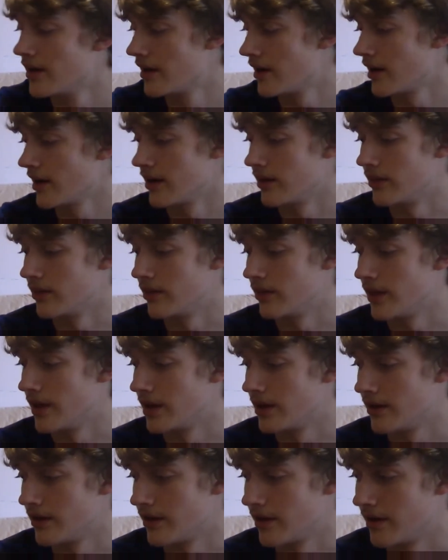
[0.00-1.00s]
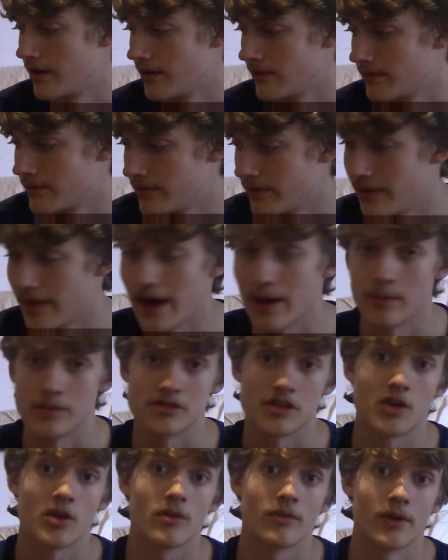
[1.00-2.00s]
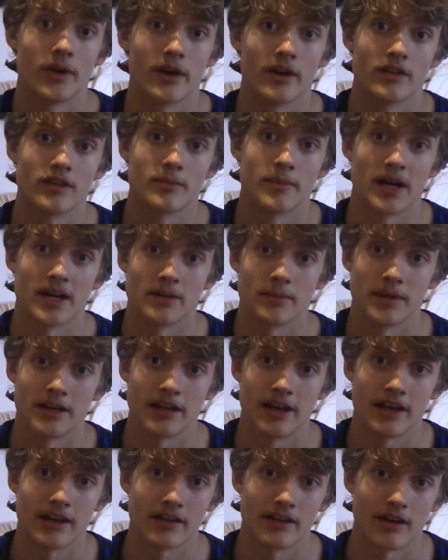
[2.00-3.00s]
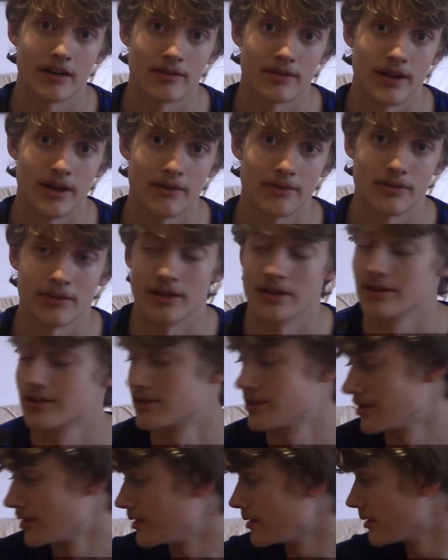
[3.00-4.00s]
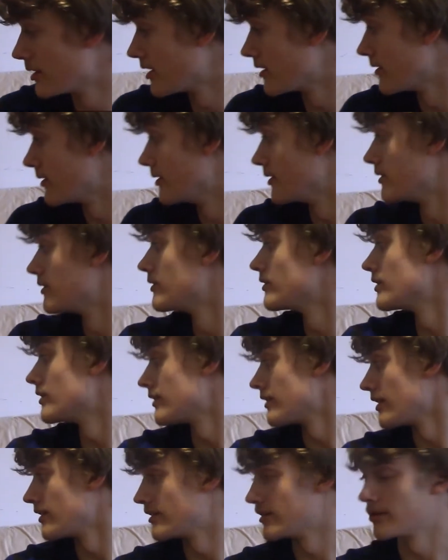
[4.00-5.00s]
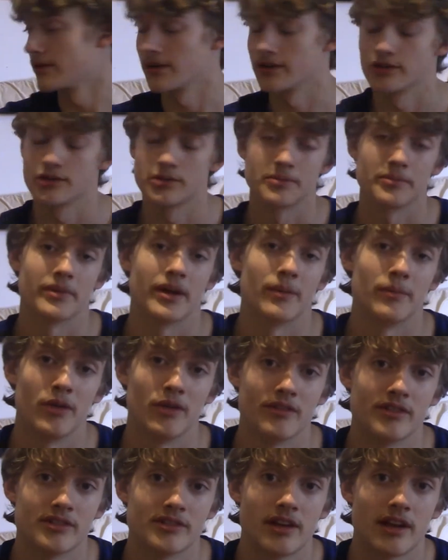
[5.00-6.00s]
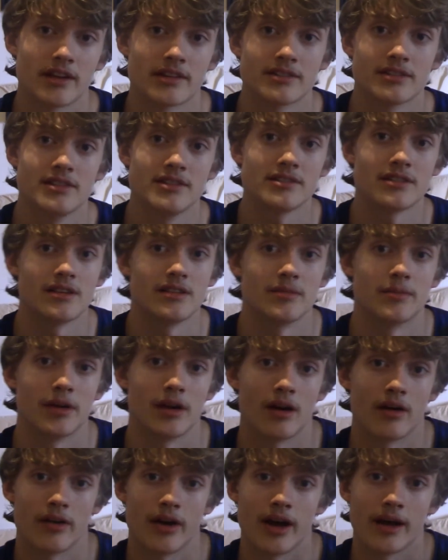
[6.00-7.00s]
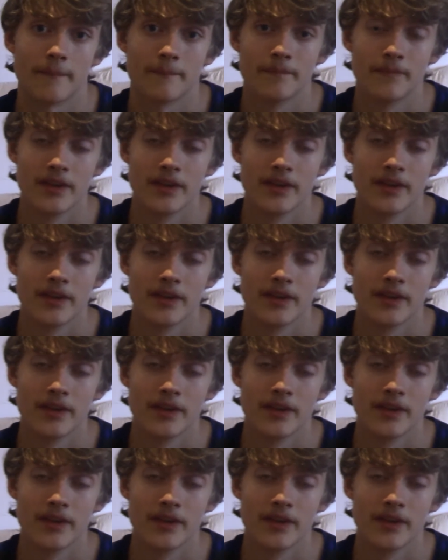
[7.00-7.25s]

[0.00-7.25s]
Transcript: And then that was over, and it's about to be taken off Netflix, so I was excited to try Superman movies next, and it seems to be alright.